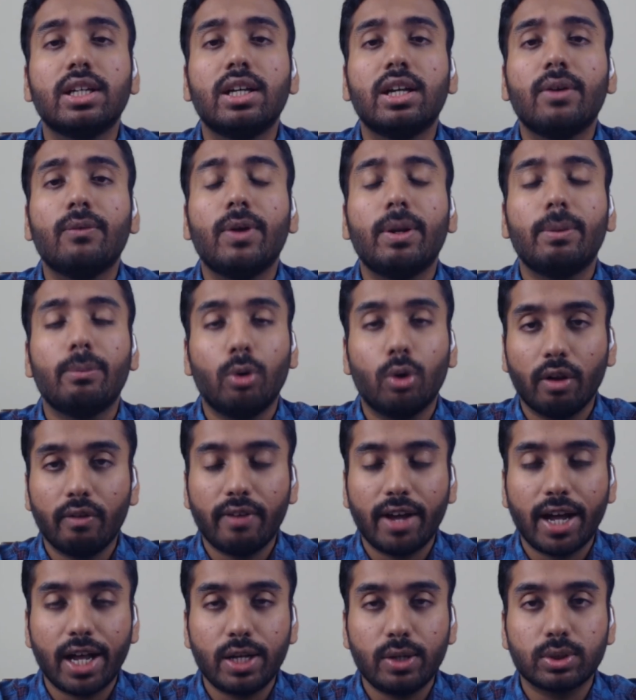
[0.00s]
Well, moral
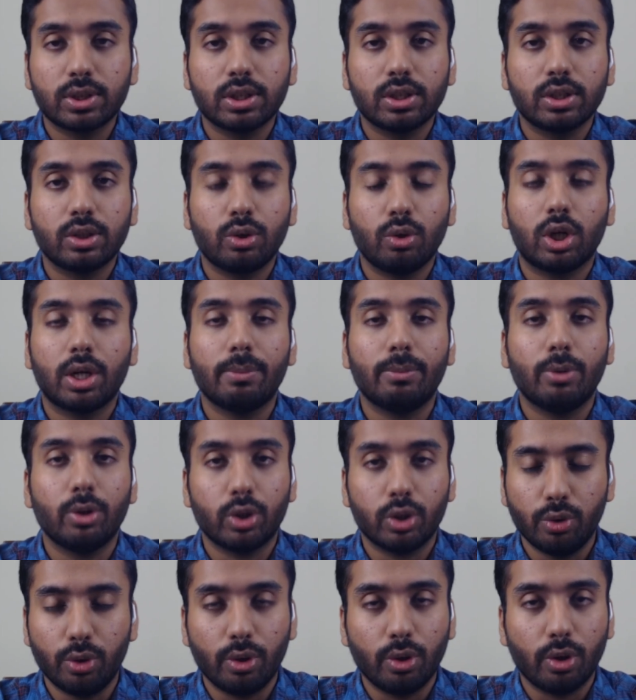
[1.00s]
values talk about
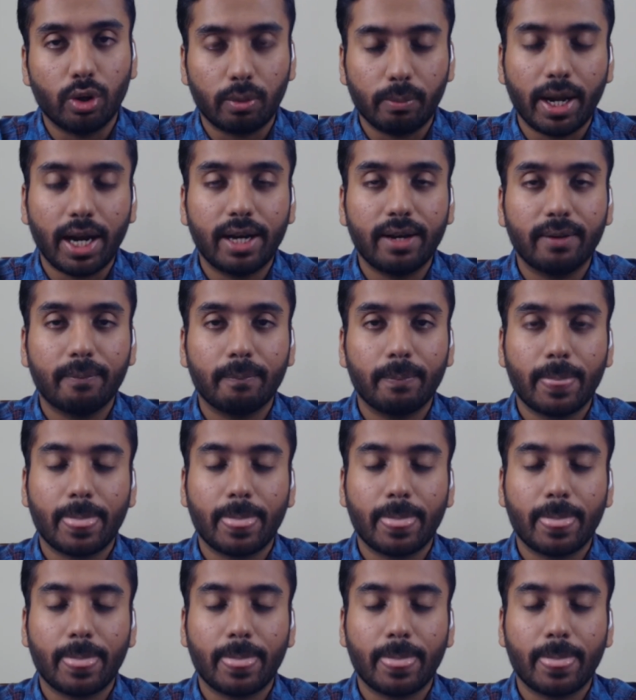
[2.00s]
good or bad,